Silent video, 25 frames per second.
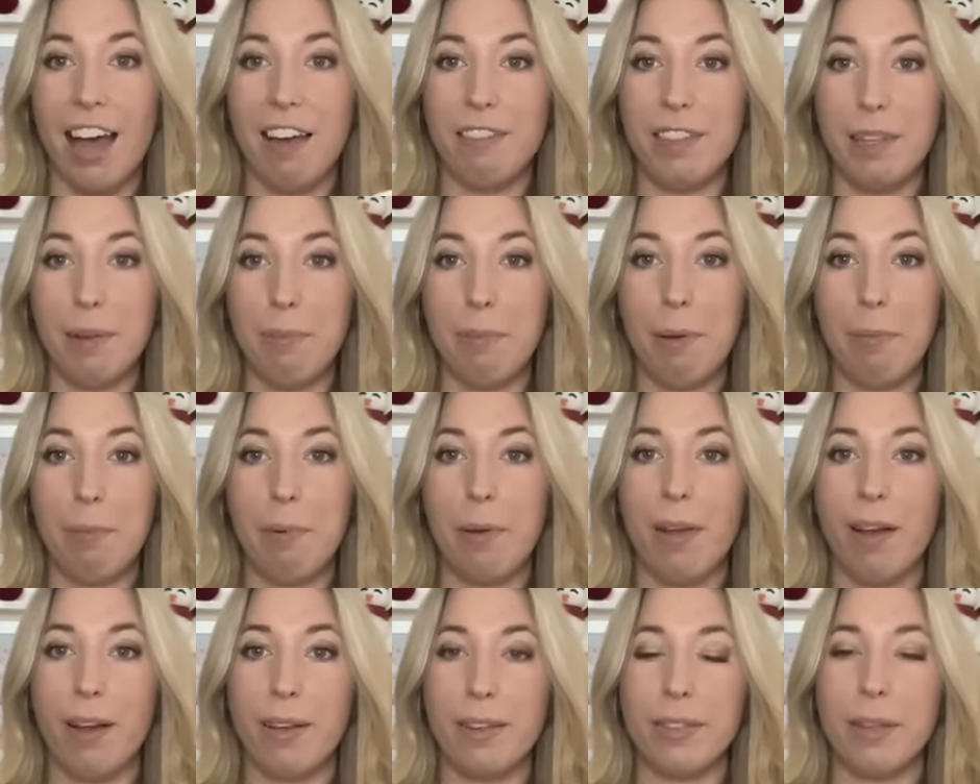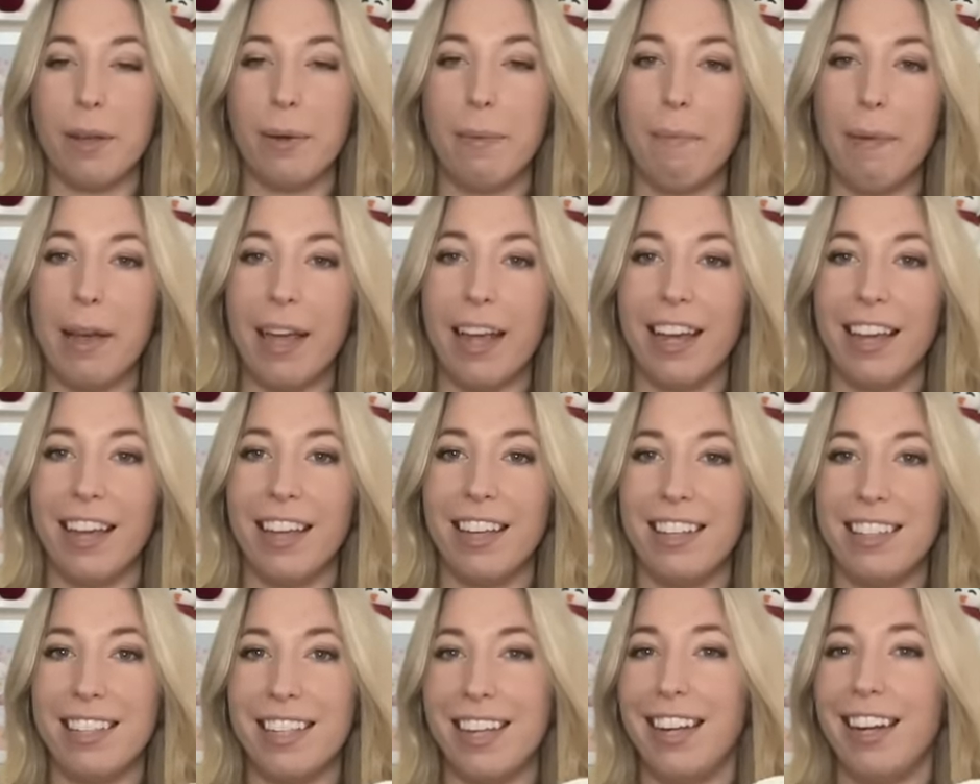I've seen people also
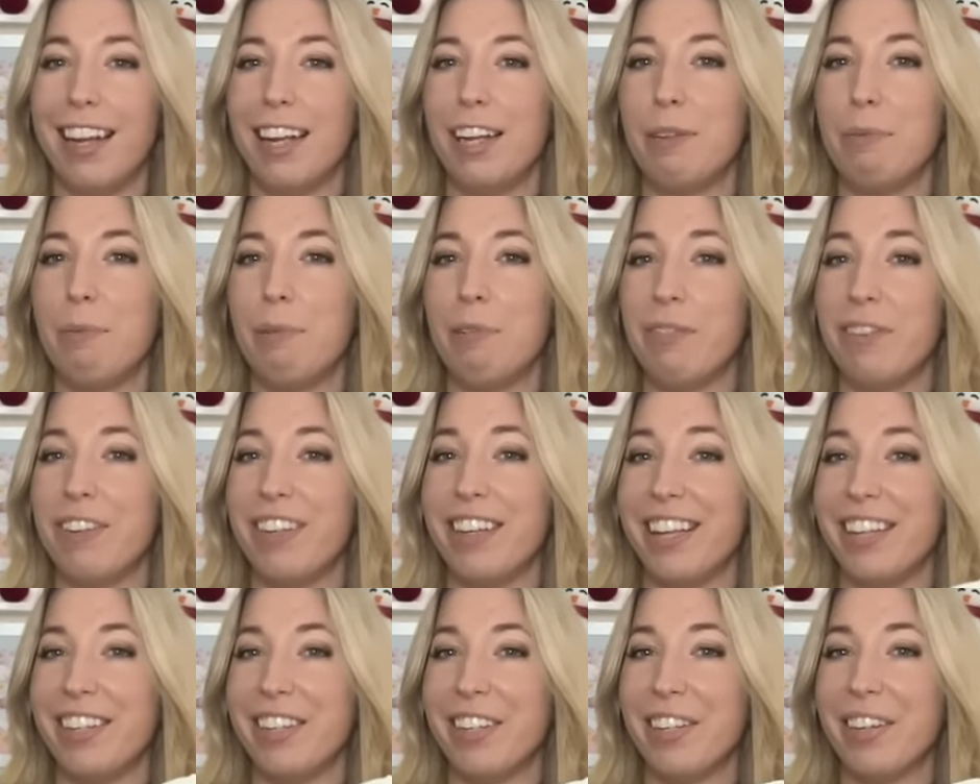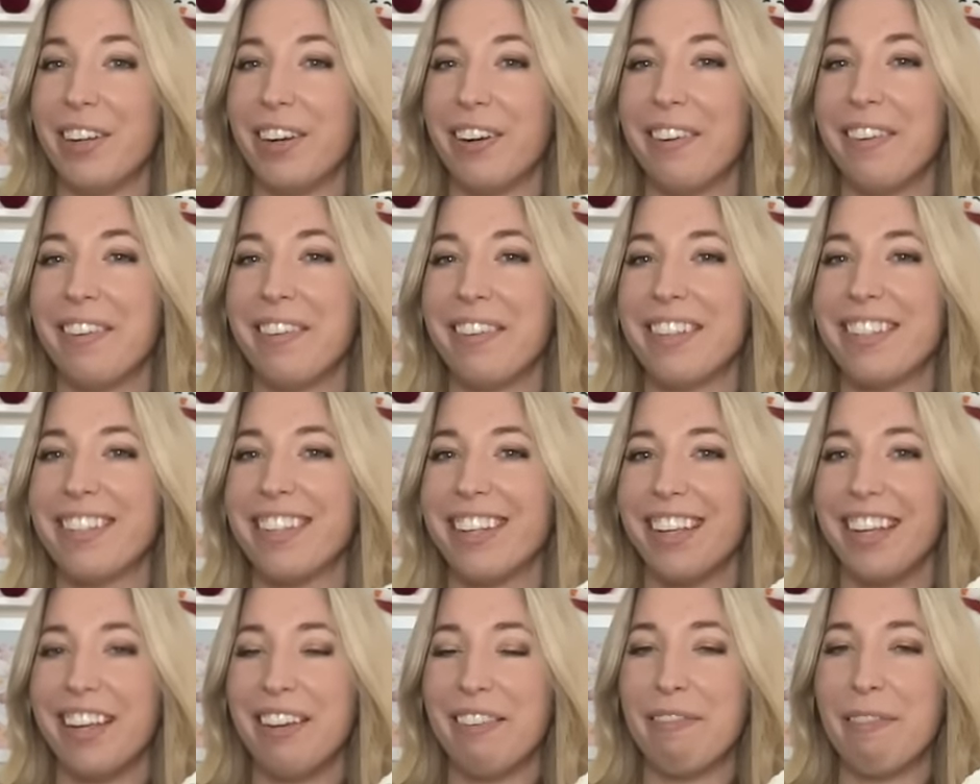make Teenage Mutant Ninja Turtles
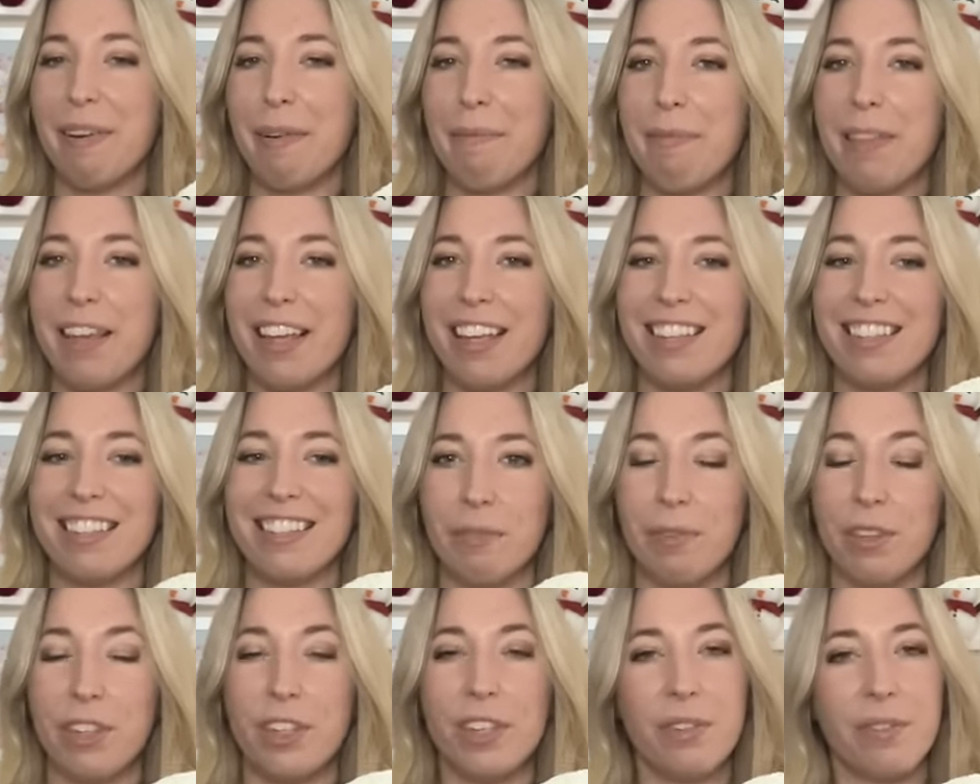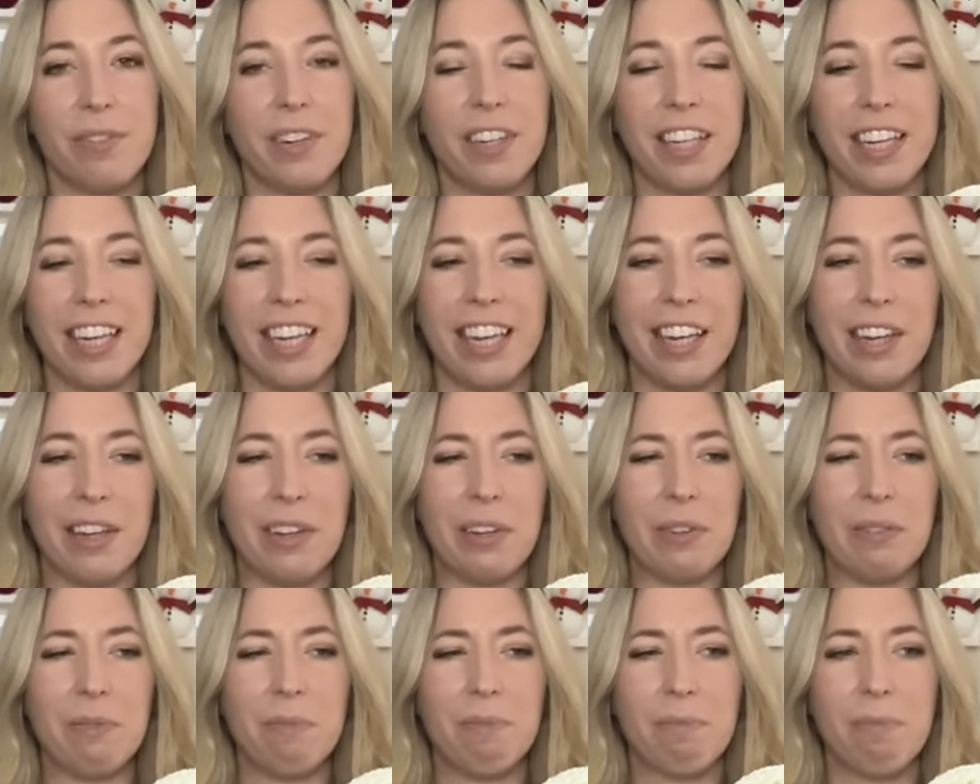from this which is really
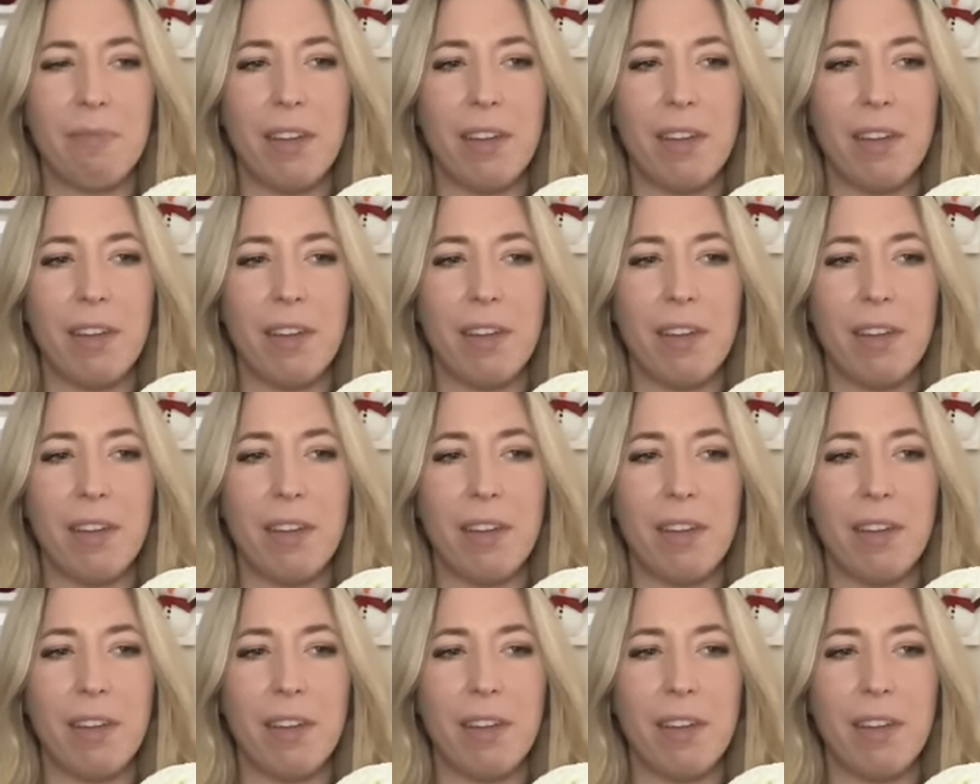cute.